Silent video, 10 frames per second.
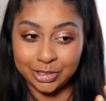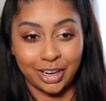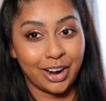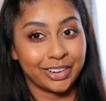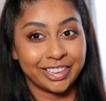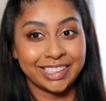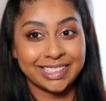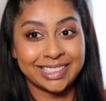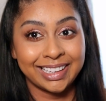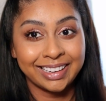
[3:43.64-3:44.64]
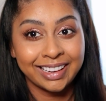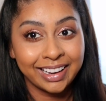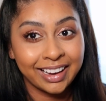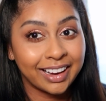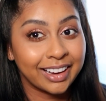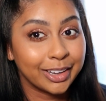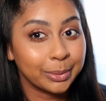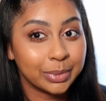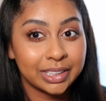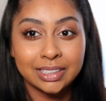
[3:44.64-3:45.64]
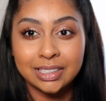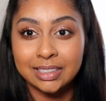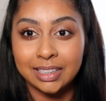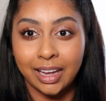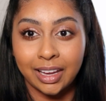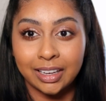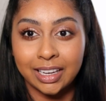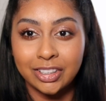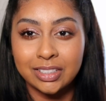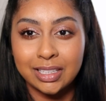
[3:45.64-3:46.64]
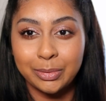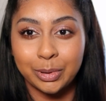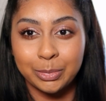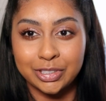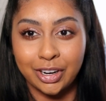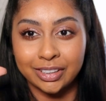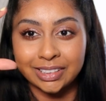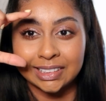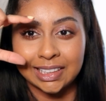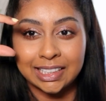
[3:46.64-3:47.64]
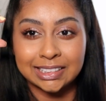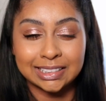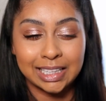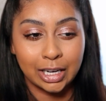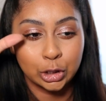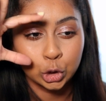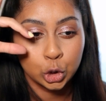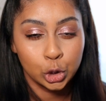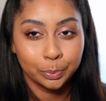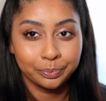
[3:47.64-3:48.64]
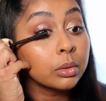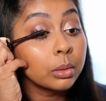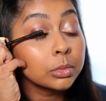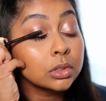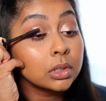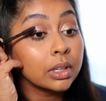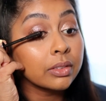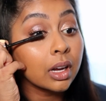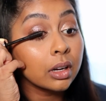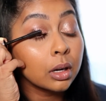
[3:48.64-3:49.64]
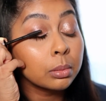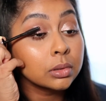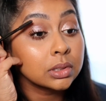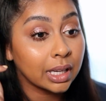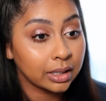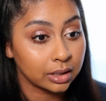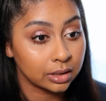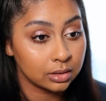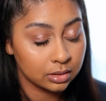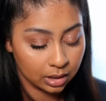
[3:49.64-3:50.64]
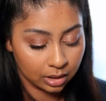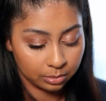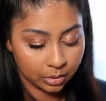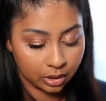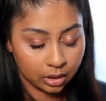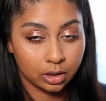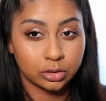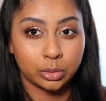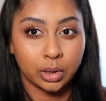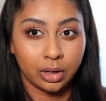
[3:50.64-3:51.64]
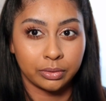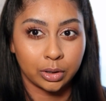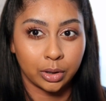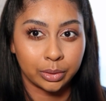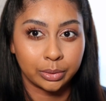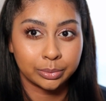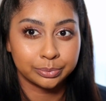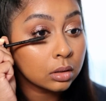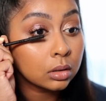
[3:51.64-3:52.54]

mascaras um, but this is like can you see what mascara does like just like you know what i'm just gonna give that a couple of seconds and i'm gonna do another coat